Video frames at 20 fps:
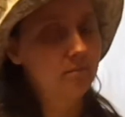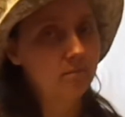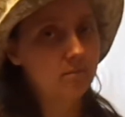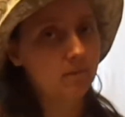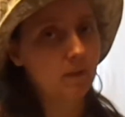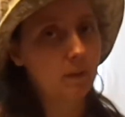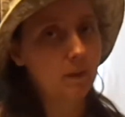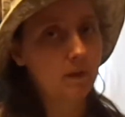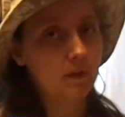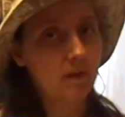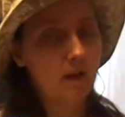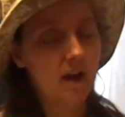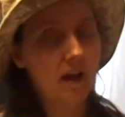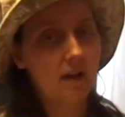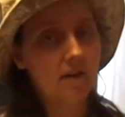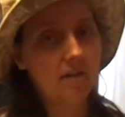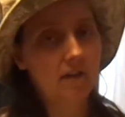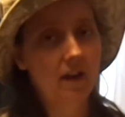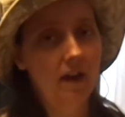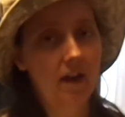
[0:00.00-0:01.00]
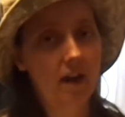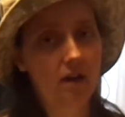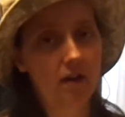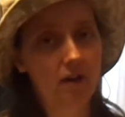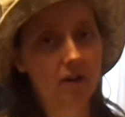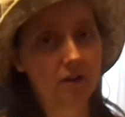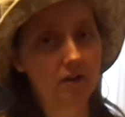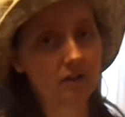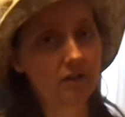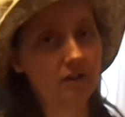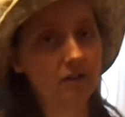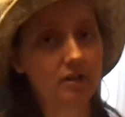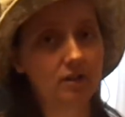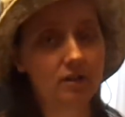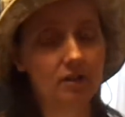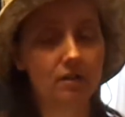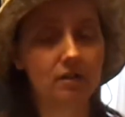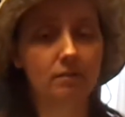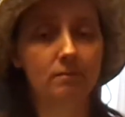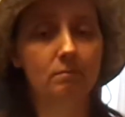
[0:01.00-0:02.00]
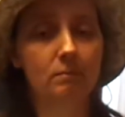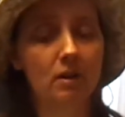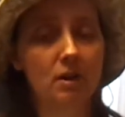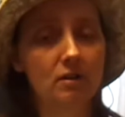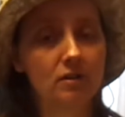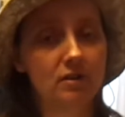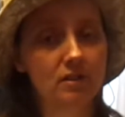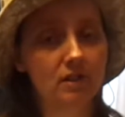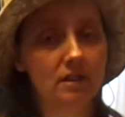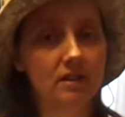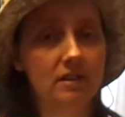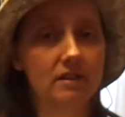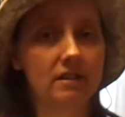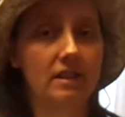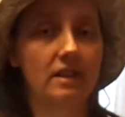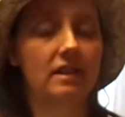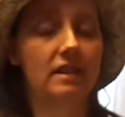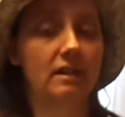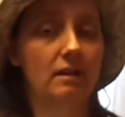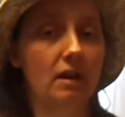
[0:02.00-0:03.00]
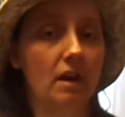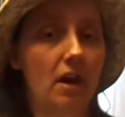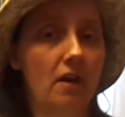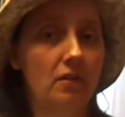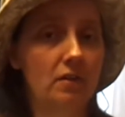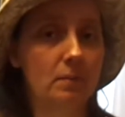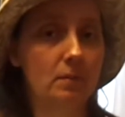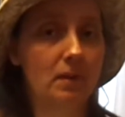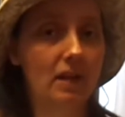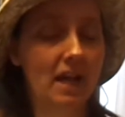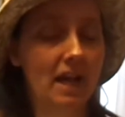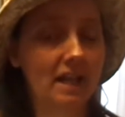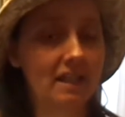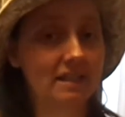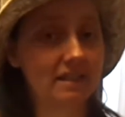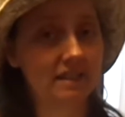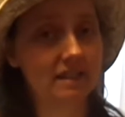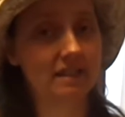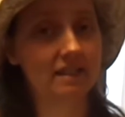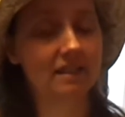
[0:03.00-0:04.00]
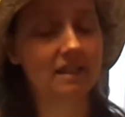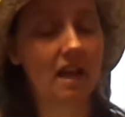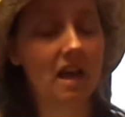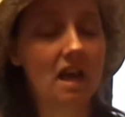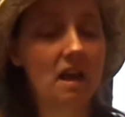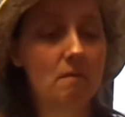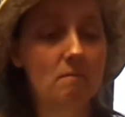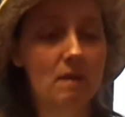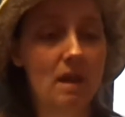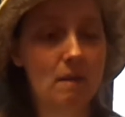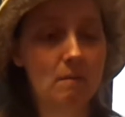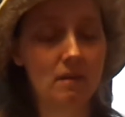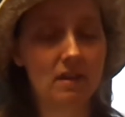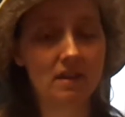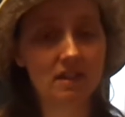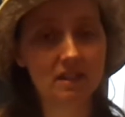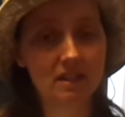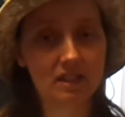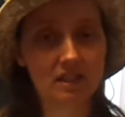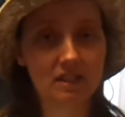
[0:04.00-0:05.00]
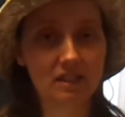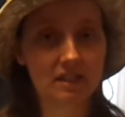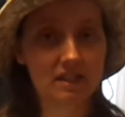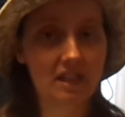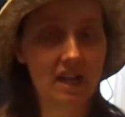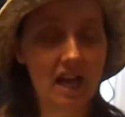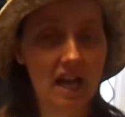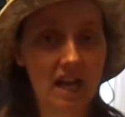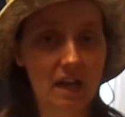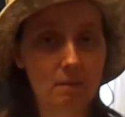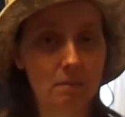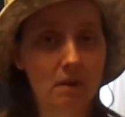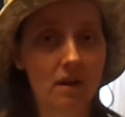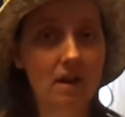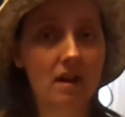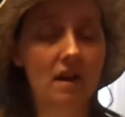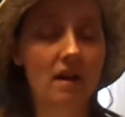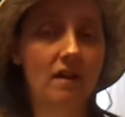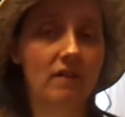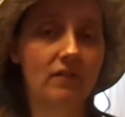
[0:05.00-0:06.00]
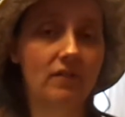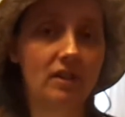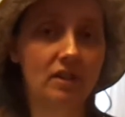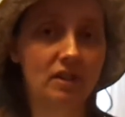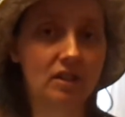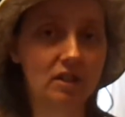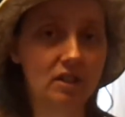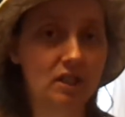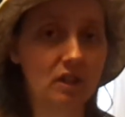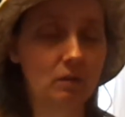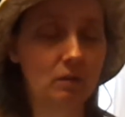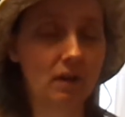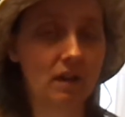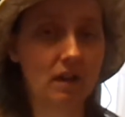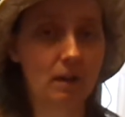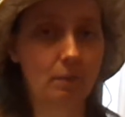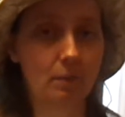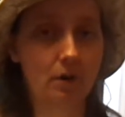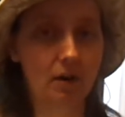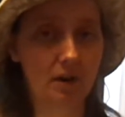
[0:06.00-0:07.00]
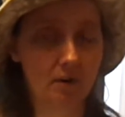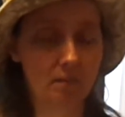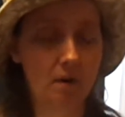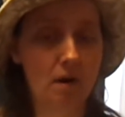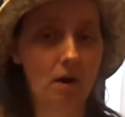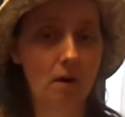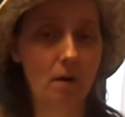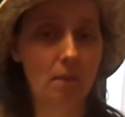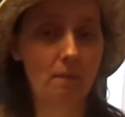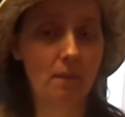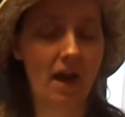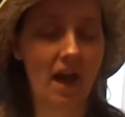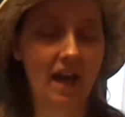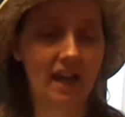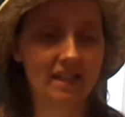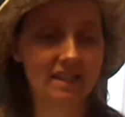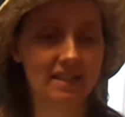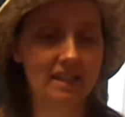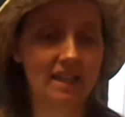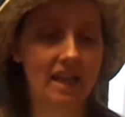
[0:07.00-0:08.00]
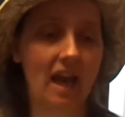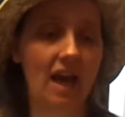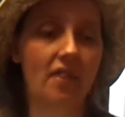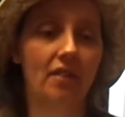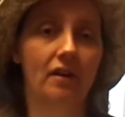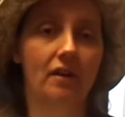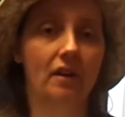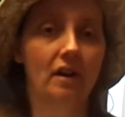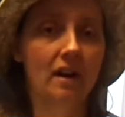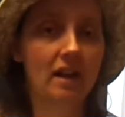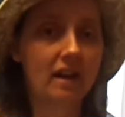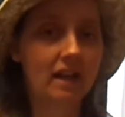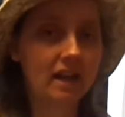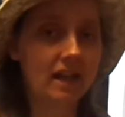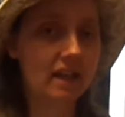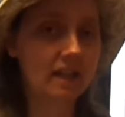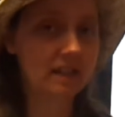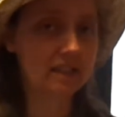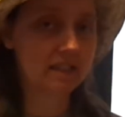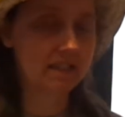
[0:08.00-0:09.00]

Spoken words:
Maybe you have all of your emotions in the other places. Maybe this is the time of year you want to put them all back together in the